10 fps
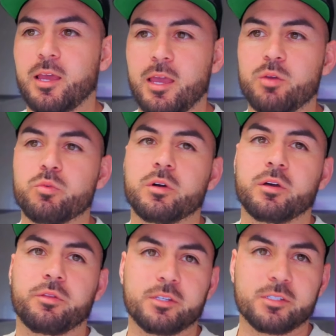hey,
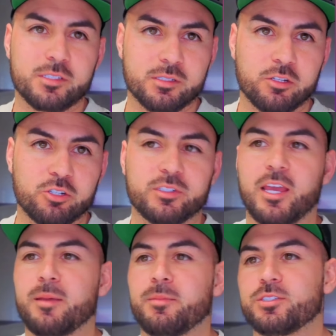well, this is a little
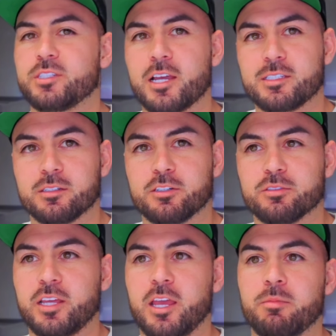damaged, that's a
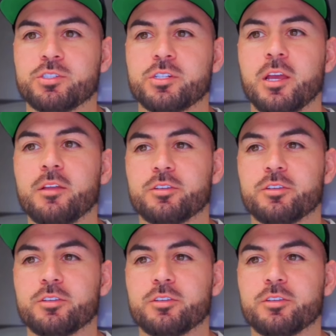little damaged.